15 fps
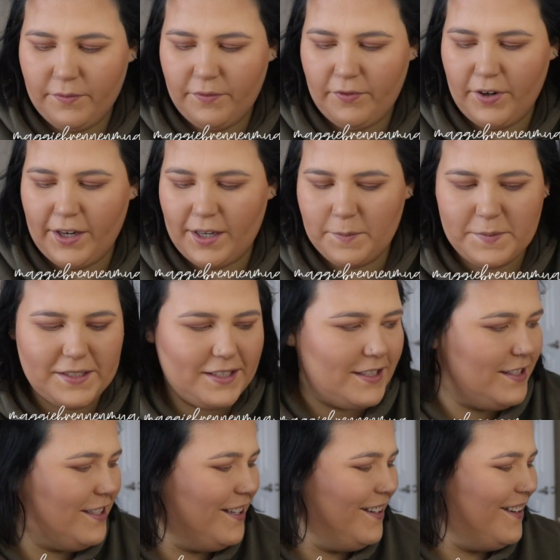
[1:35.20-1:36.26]
Frick,
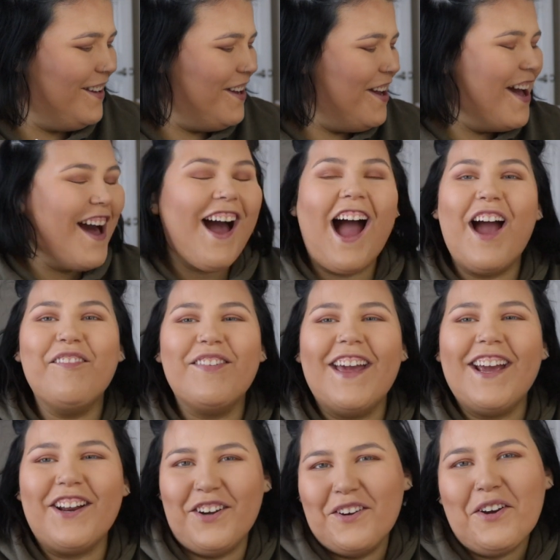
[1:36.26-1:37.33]
I'm
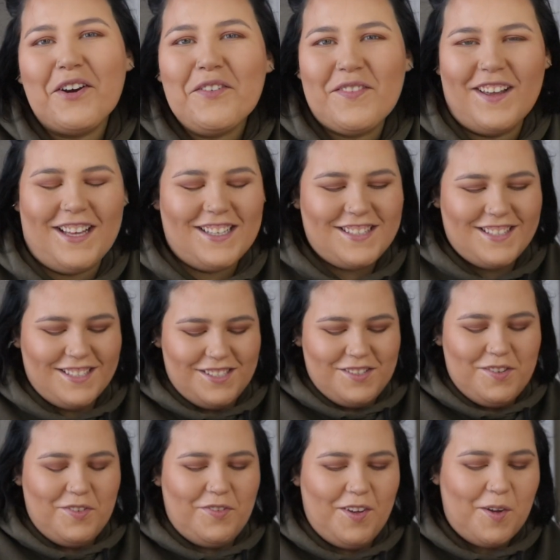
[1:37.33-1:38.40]
like nervous
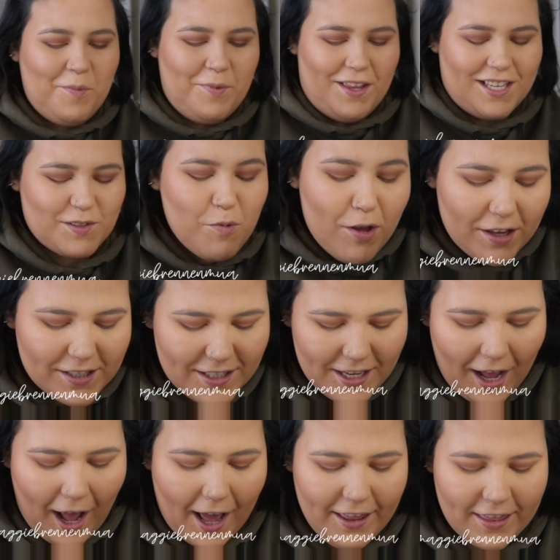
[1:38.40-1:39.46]
to film this. Well, cause
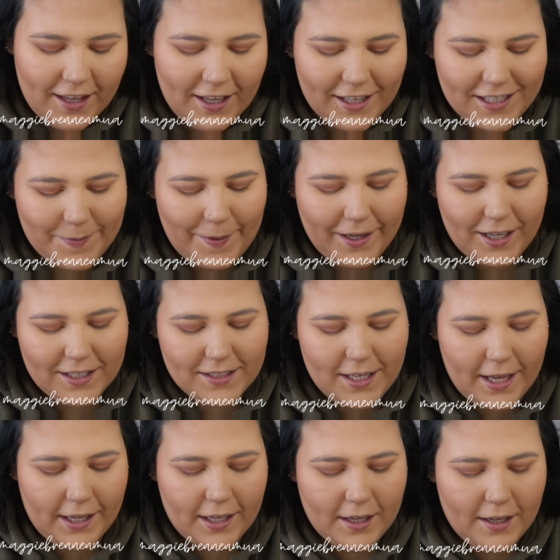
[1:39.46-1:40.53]
I think it's because
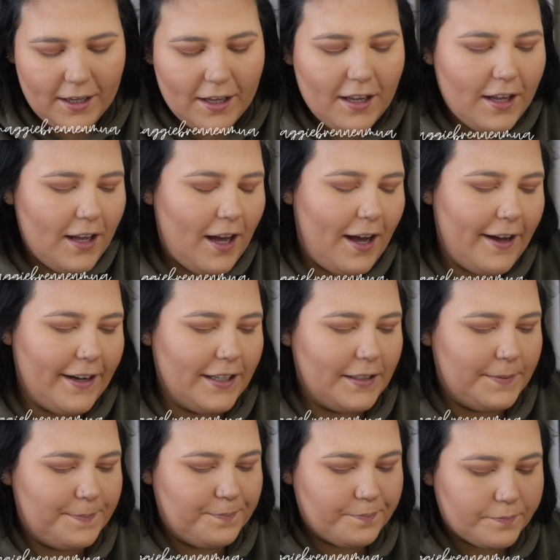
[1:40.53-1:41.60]
like,
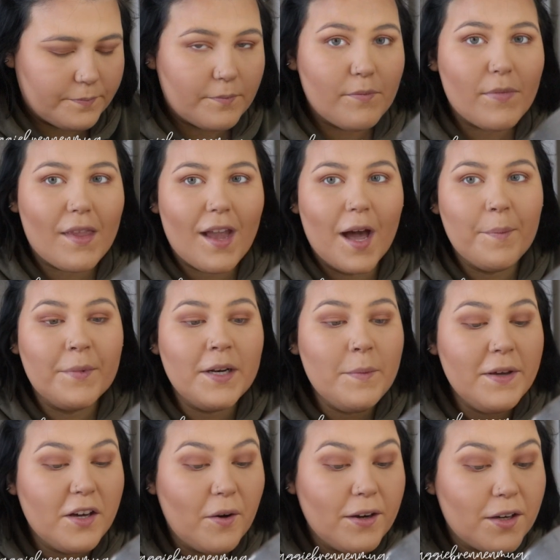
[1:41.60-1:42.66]
I'm gonna
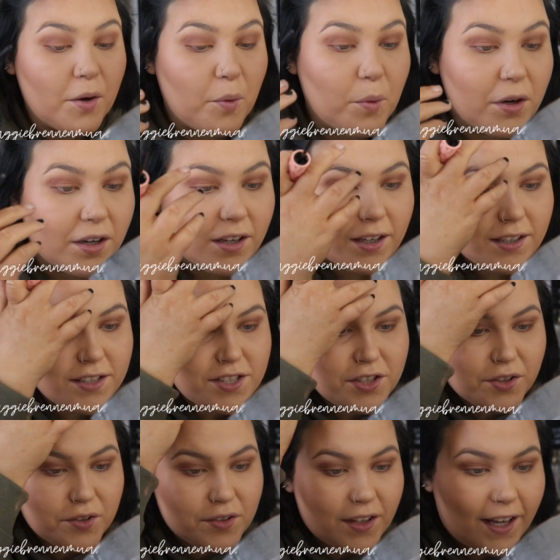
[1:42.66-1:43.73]
be going to work
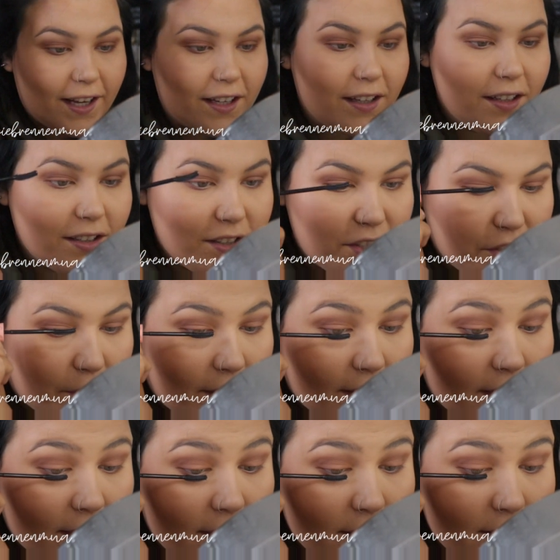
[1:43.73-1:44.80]
too, like
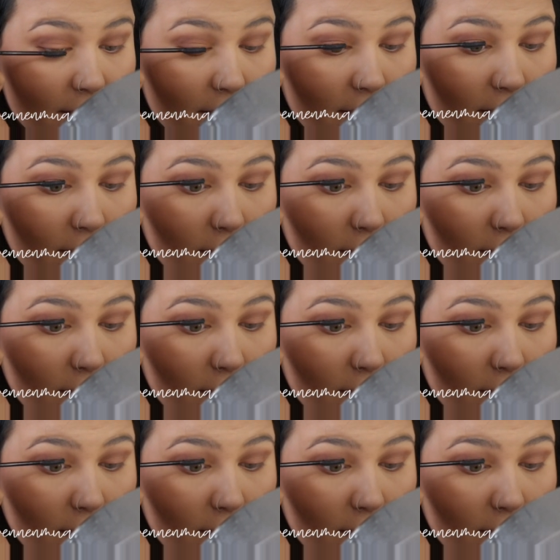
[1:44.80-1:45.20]
doing this.